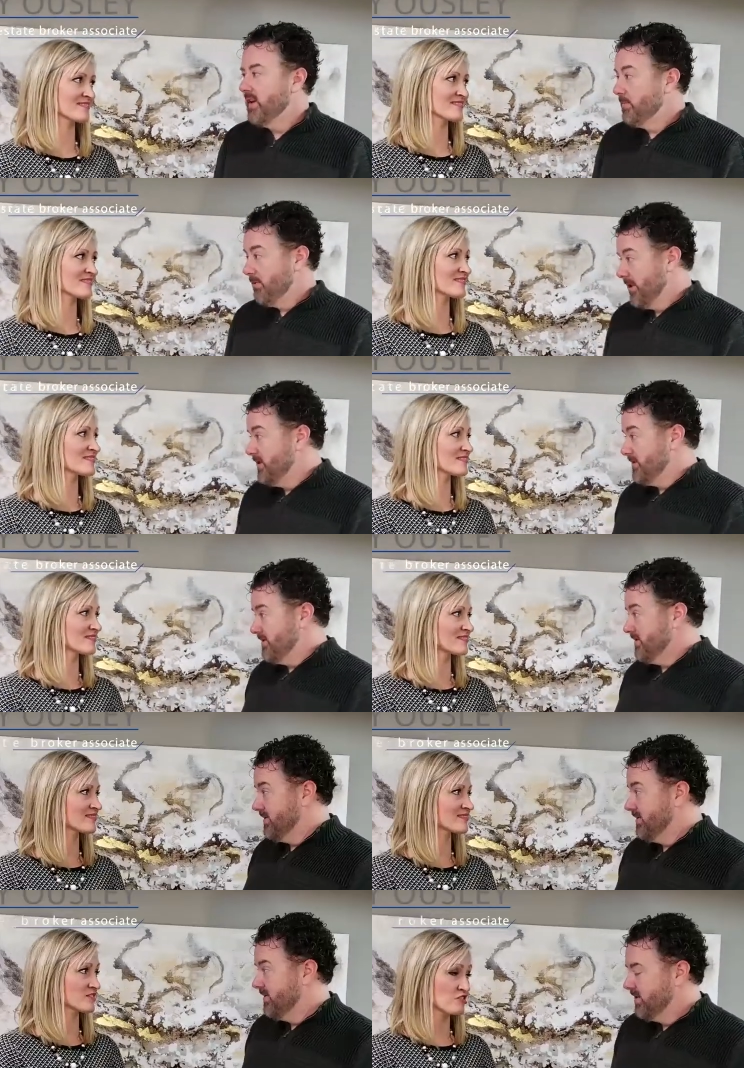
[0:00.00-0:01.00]
Speaker 1: and
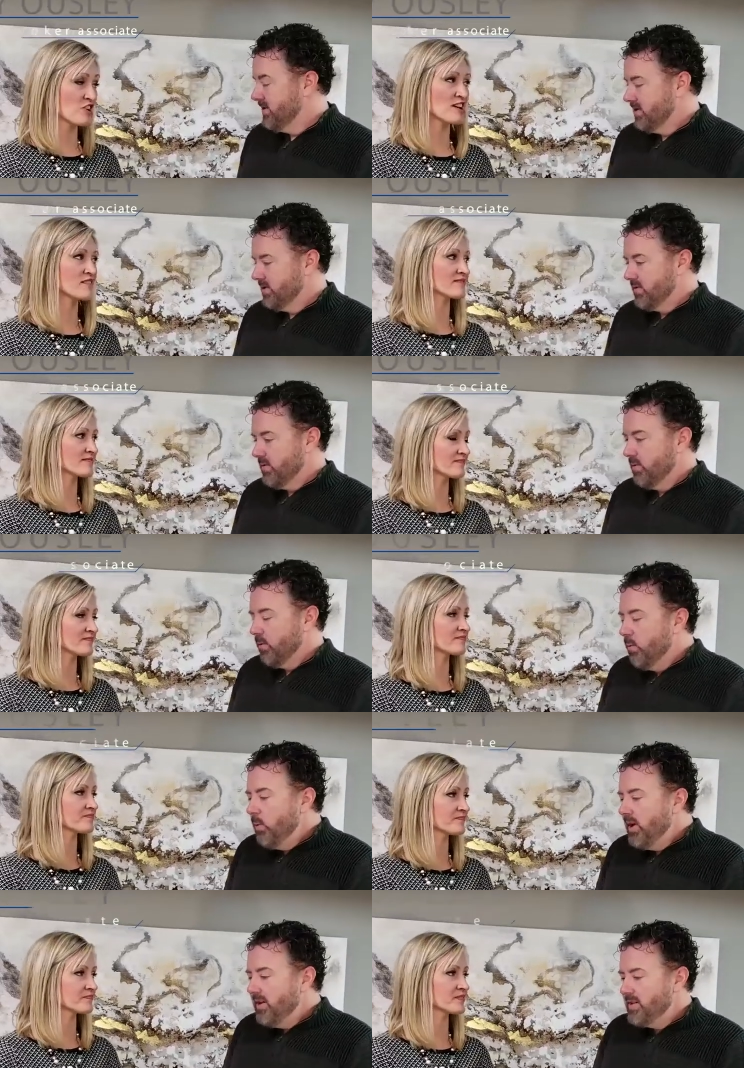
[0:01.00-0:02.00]
appraisals.
Speaker 2: Great. So
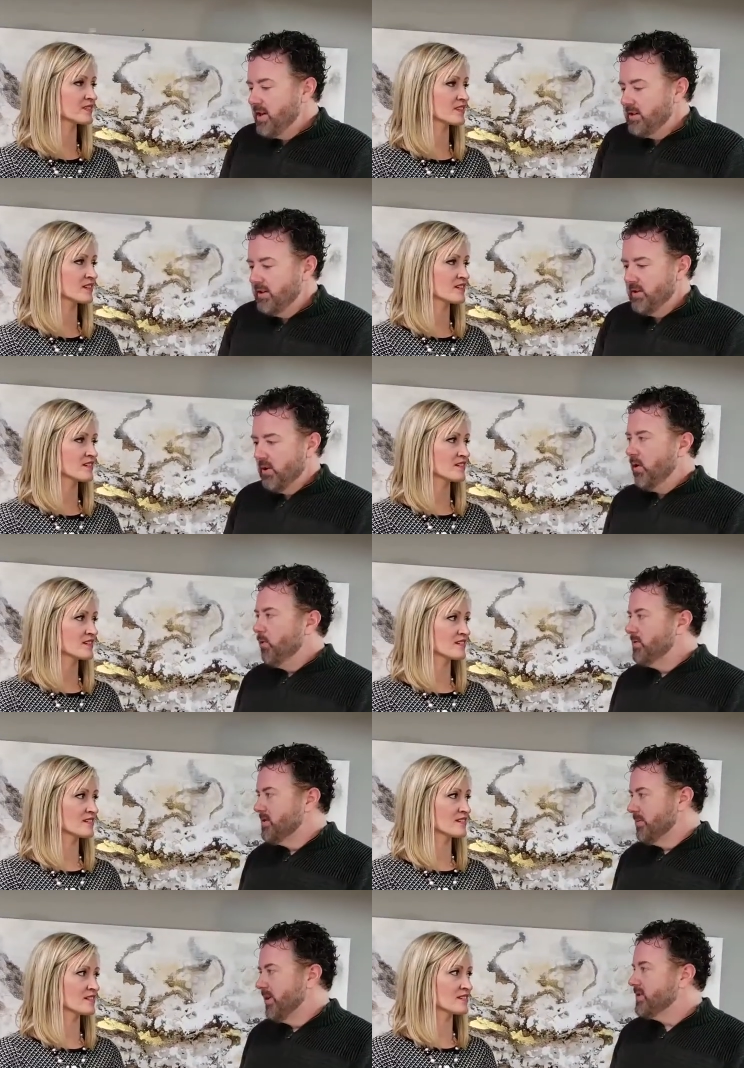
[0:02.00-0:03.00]
what exactly is a home
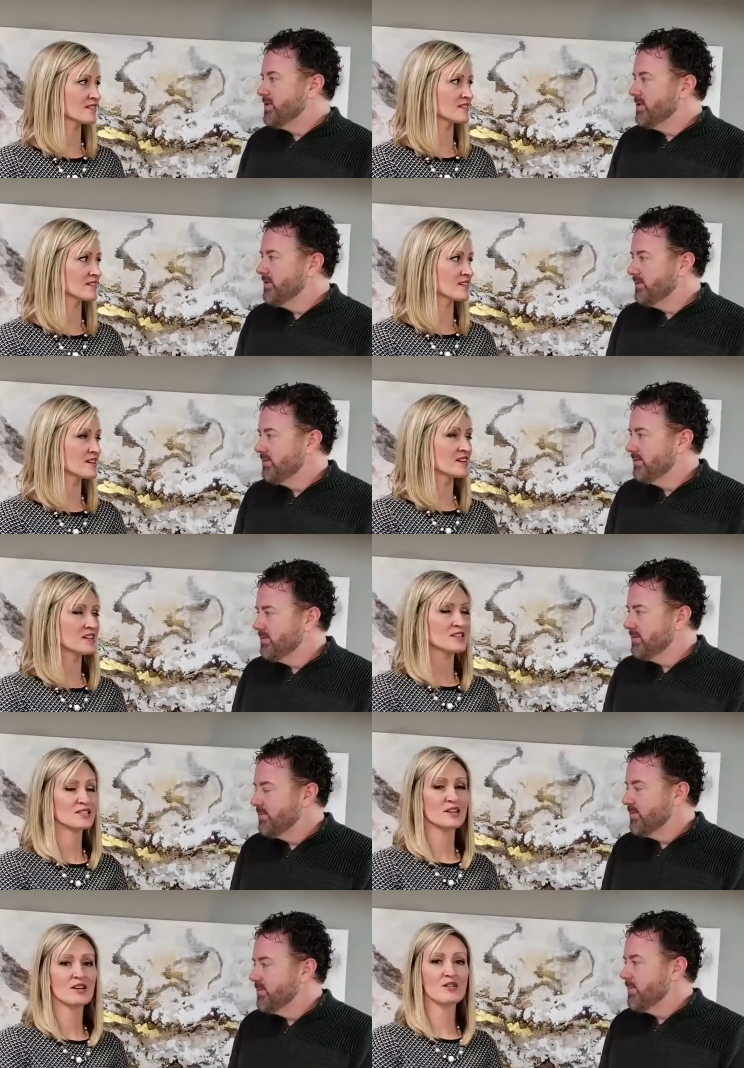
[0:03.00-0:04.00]
inspection?
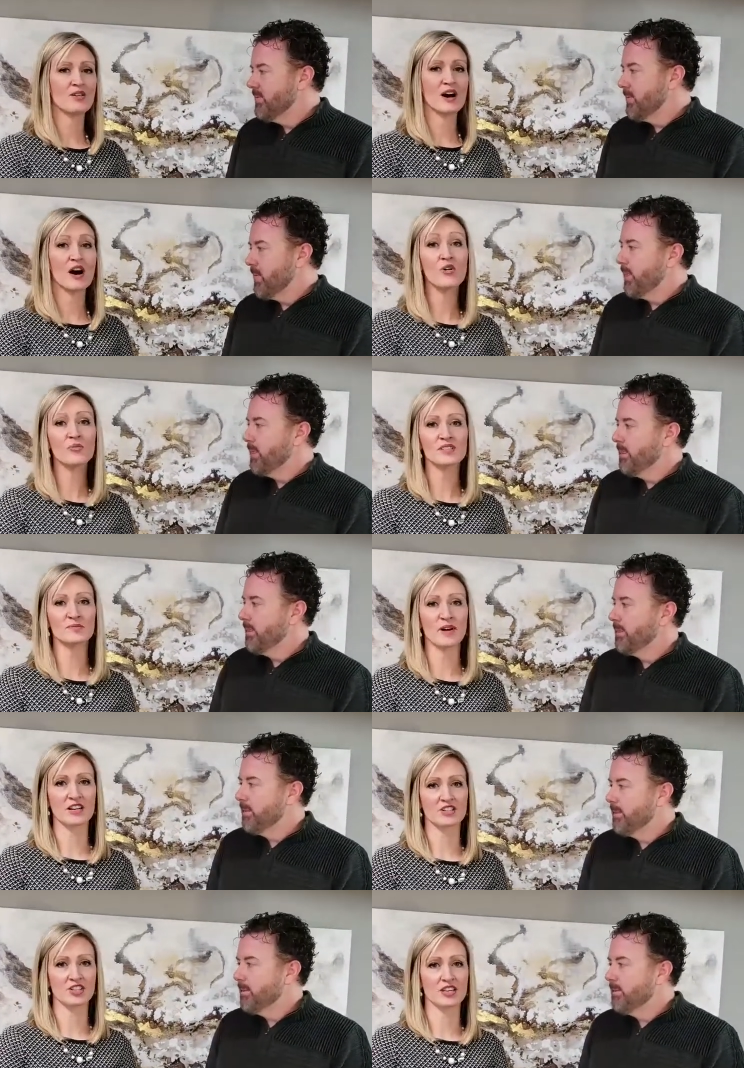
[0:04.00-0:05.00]
So a home
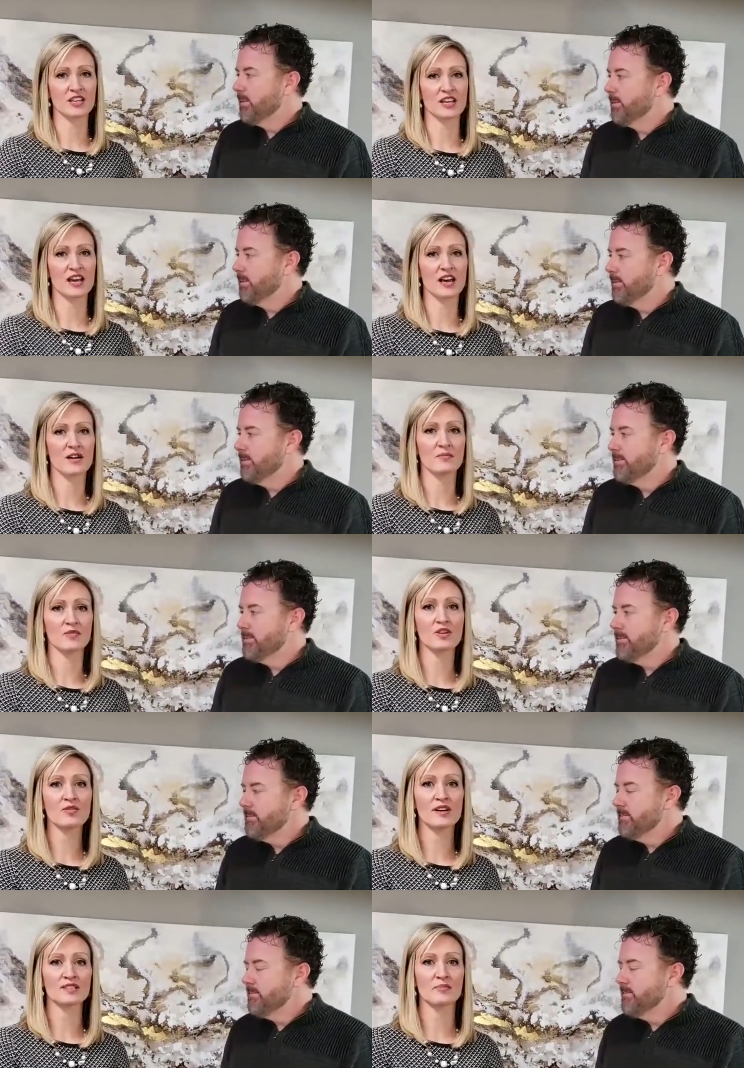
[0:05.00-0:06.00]
inspection, um,
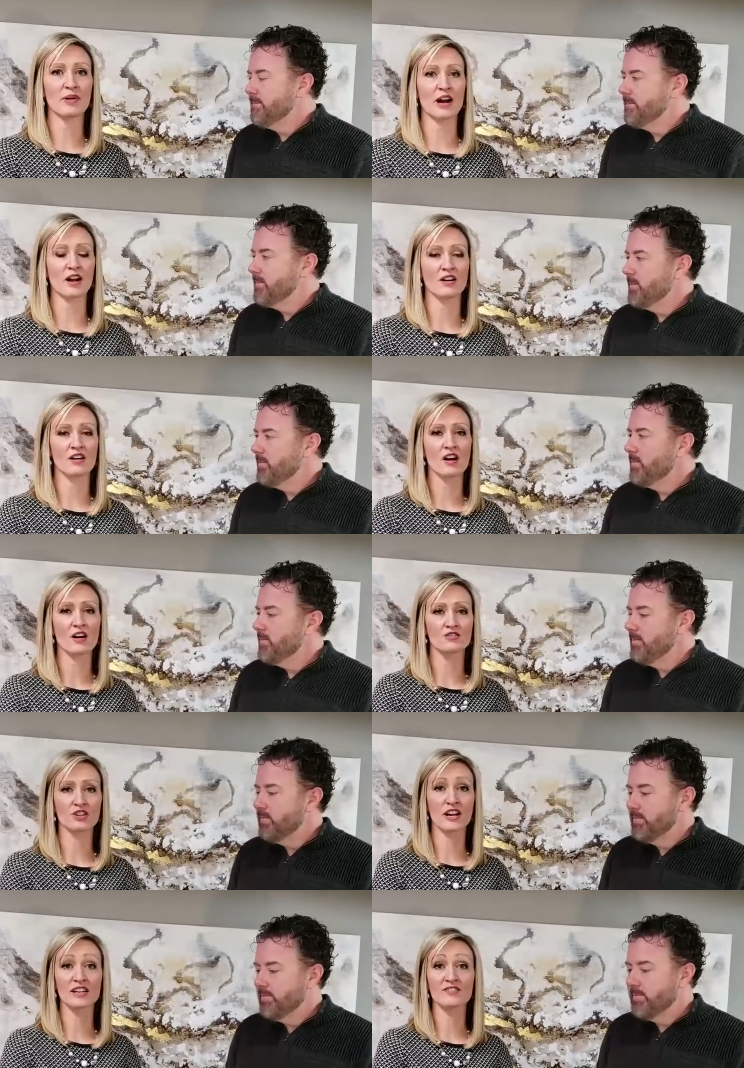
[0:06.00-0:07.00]
you as a buyer
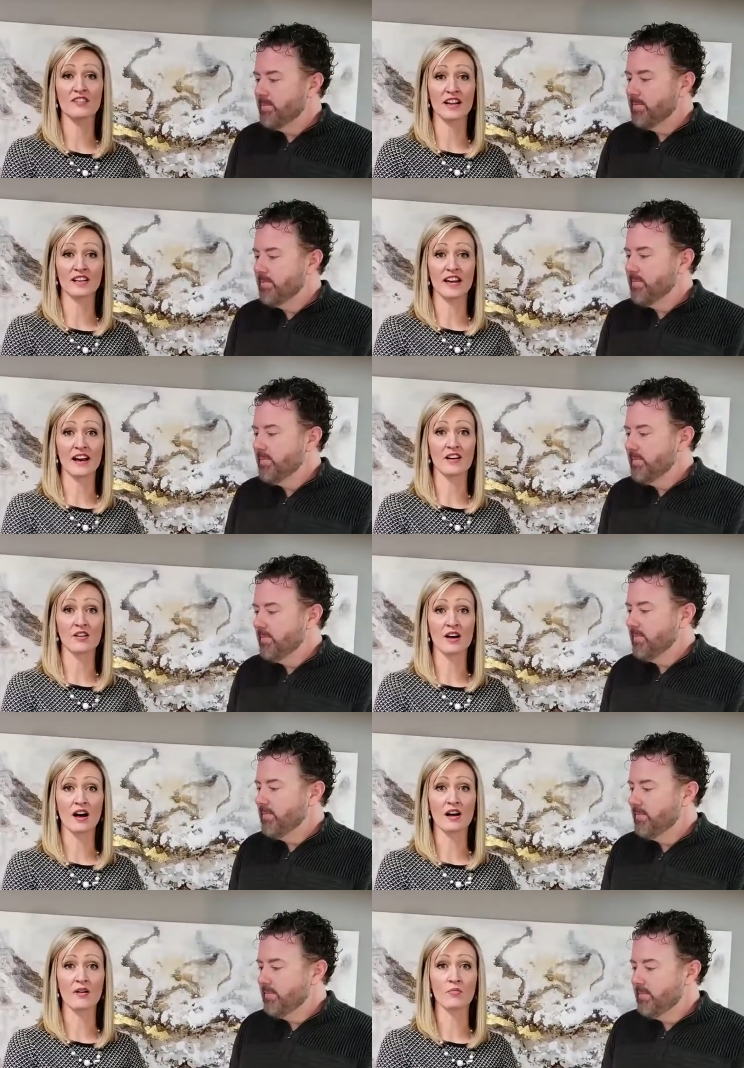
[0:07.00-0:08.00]
are trying to find
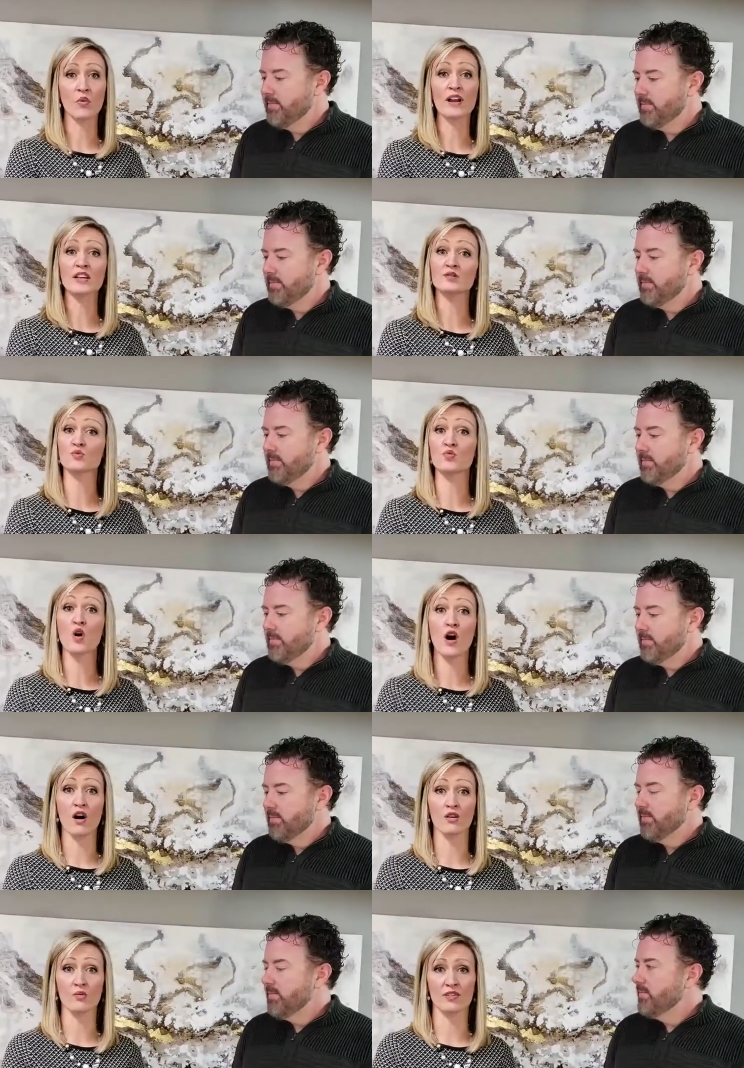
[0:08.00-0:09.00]
out um, what is
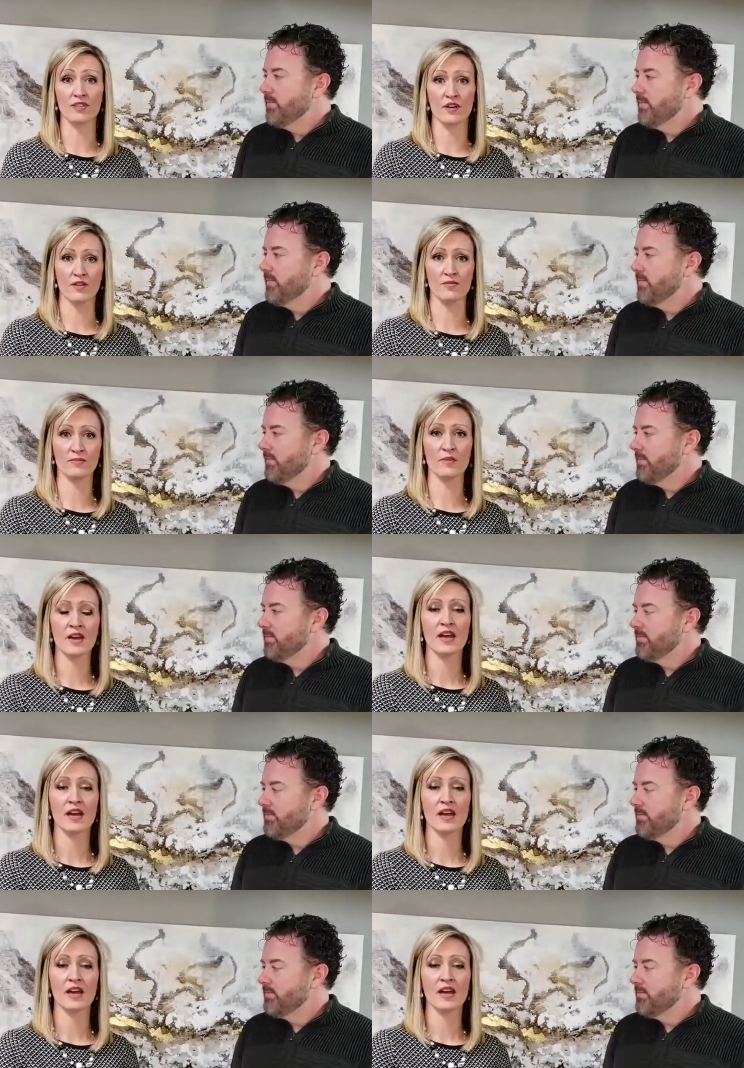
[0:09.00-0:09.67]
wrong with a home.